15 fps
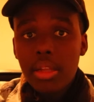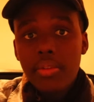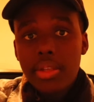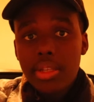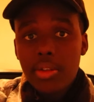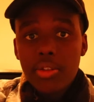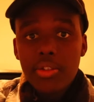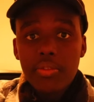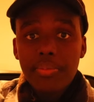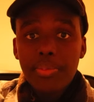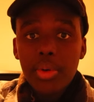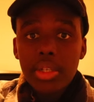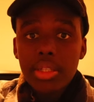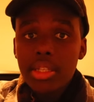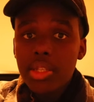There's lots of
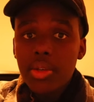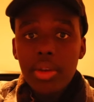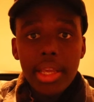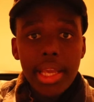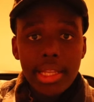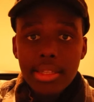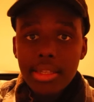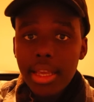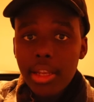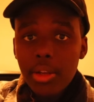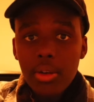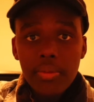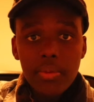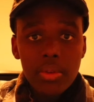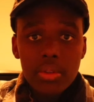books. Just get
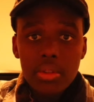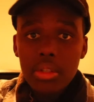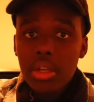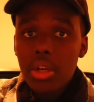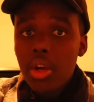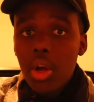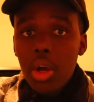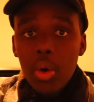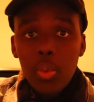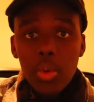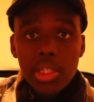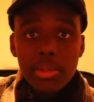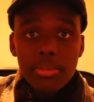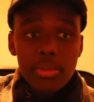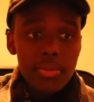novels.
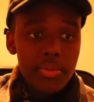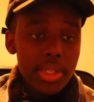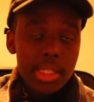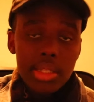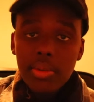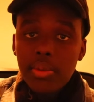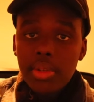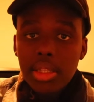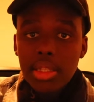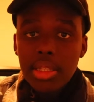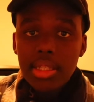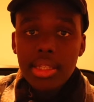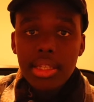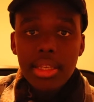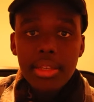Watch movies. You can
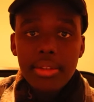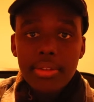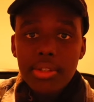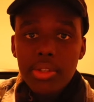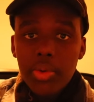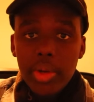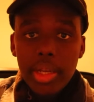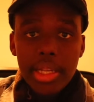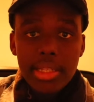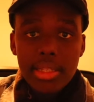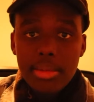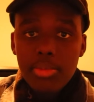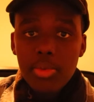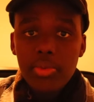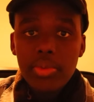see the storylines
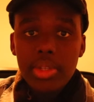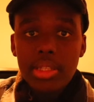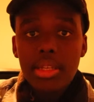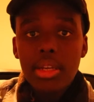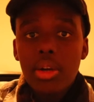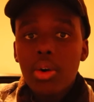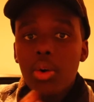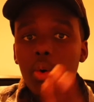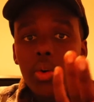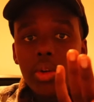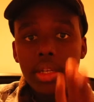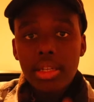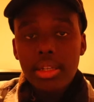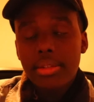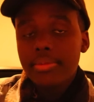in movies.
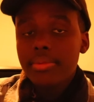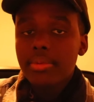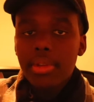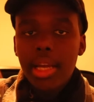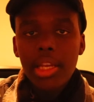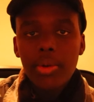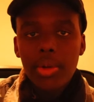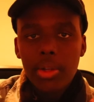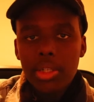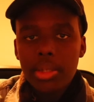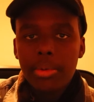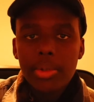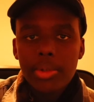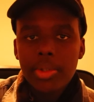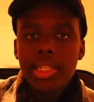Oda. I know a lot
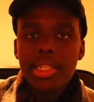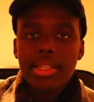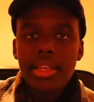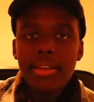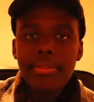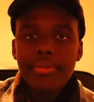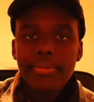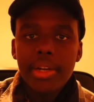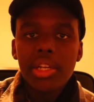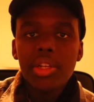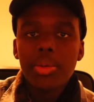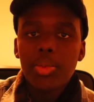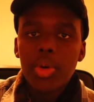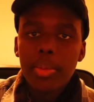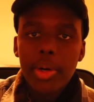about Oda's life. I know
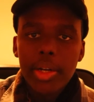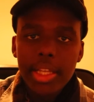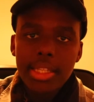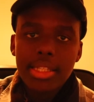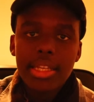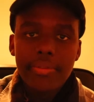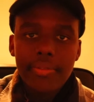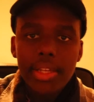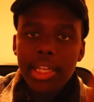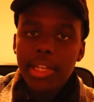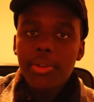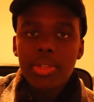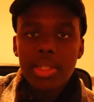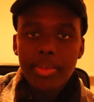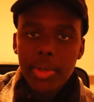more about his life than he
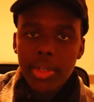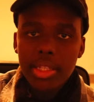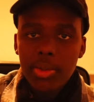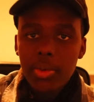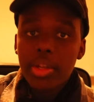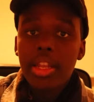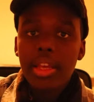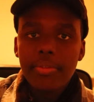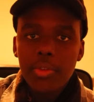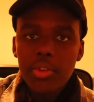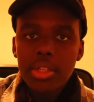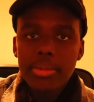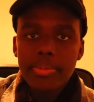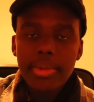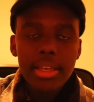knows about his own life.
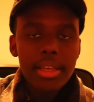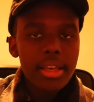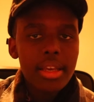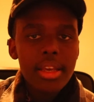Trust me.